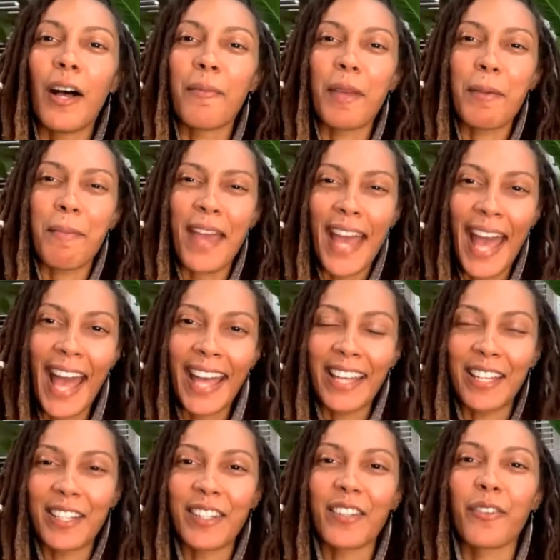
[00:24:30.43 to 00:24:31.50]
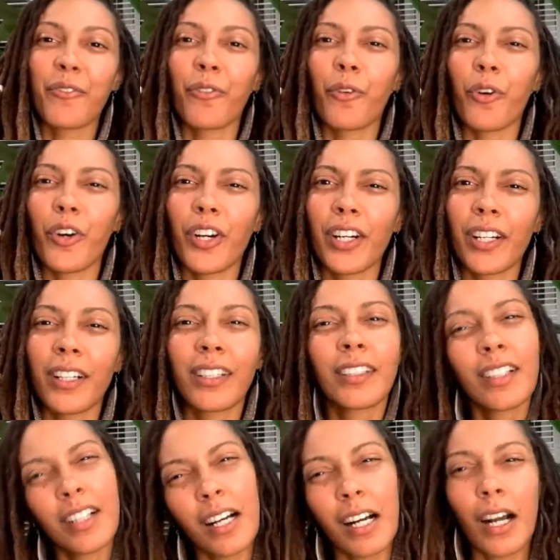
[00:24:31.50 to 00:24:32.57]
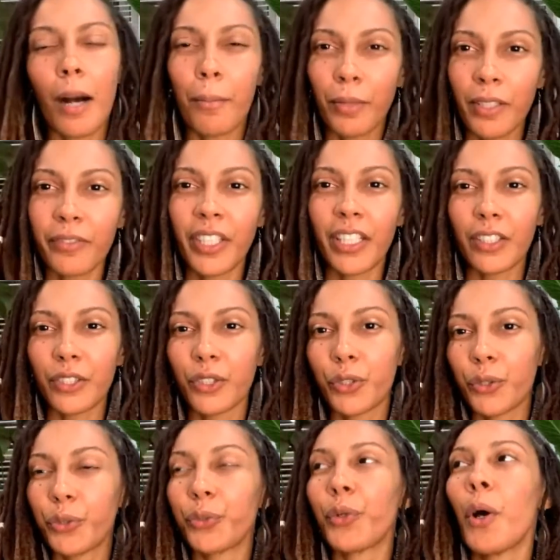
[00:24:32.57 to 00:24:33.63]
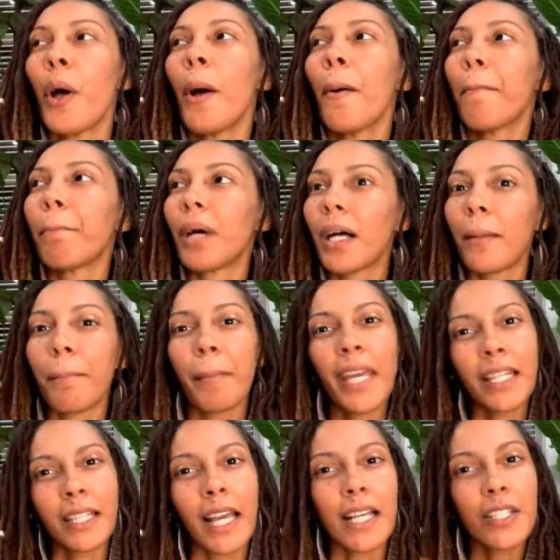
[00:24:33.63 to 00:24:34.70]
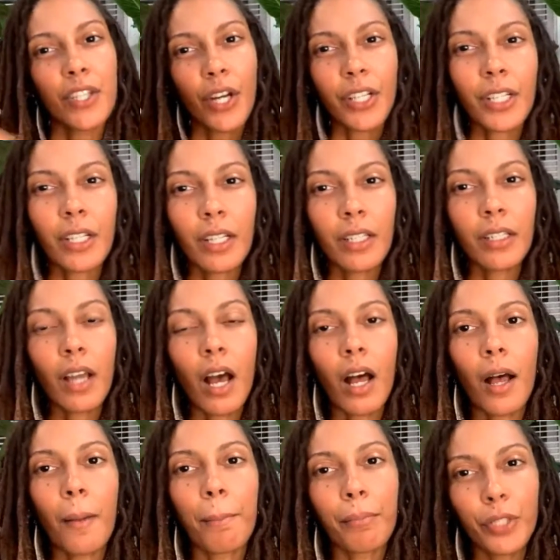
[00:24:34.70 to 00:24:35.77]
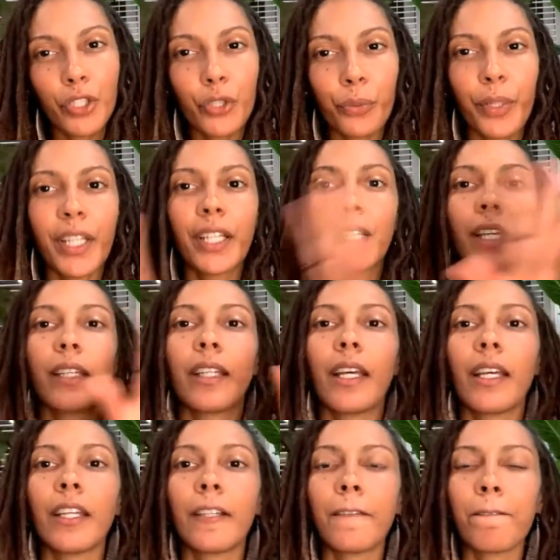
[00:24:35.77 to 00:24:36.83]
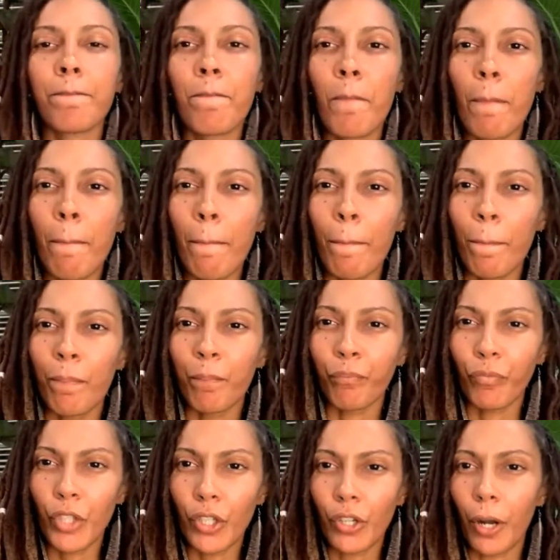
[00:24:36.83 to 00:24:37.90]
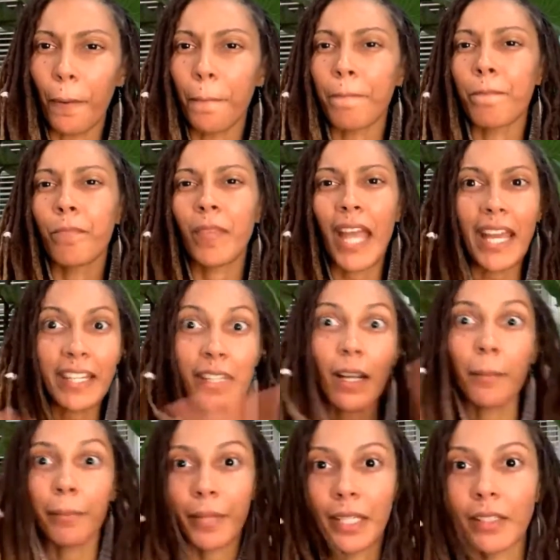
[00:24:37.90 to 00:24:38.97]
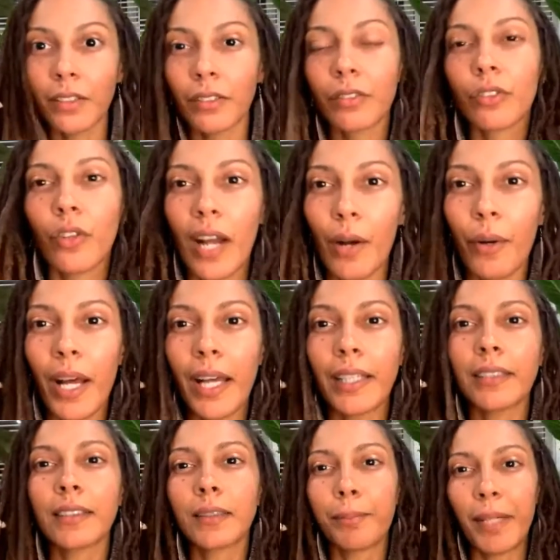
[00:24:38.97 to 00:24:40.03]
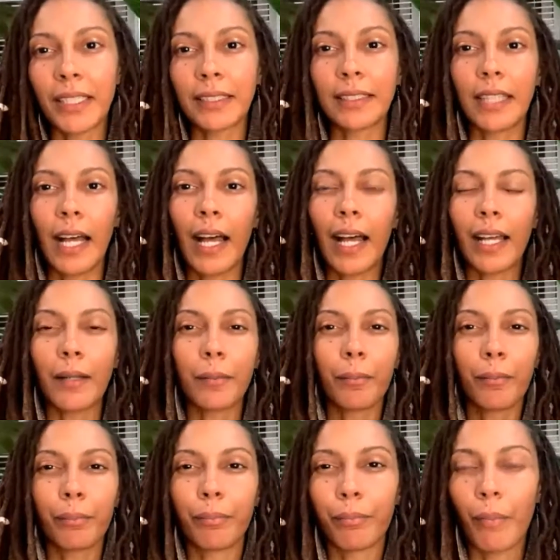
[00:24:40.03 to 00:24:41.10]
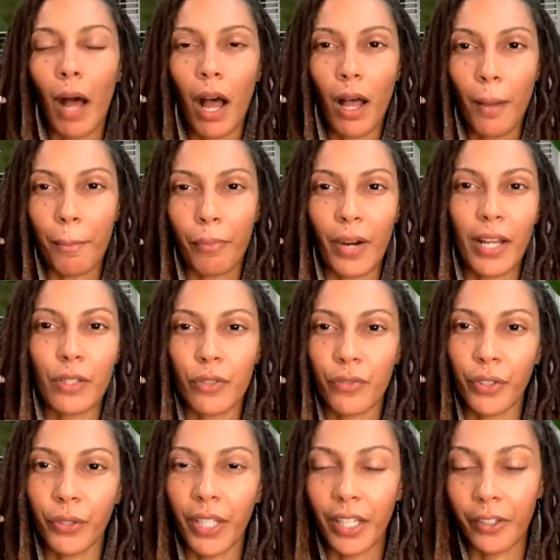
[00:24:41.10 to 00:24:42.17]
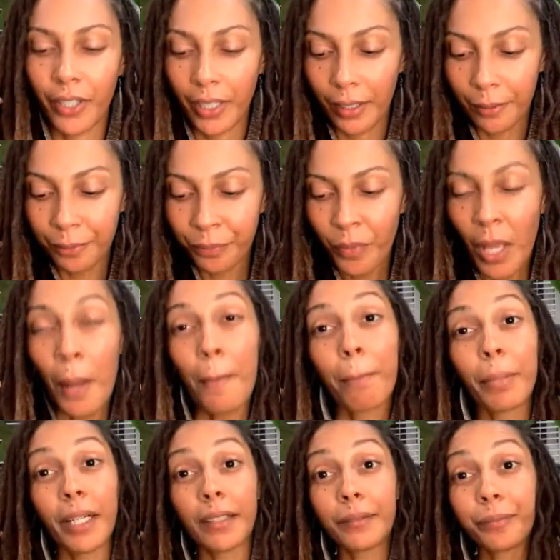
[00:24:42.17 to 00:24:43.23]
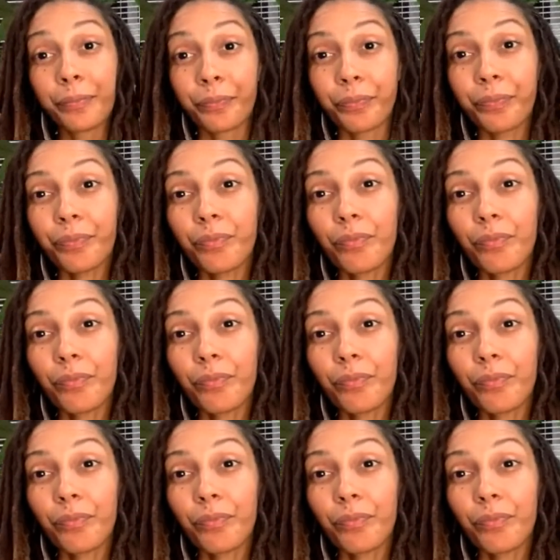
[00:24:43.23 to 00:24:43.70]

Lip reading: in Manhattan for a couple of years too. But mainly I started in Bushwick, and then, you know, ended up in Crown Heights, Bed-Stuy, Brownsville area. But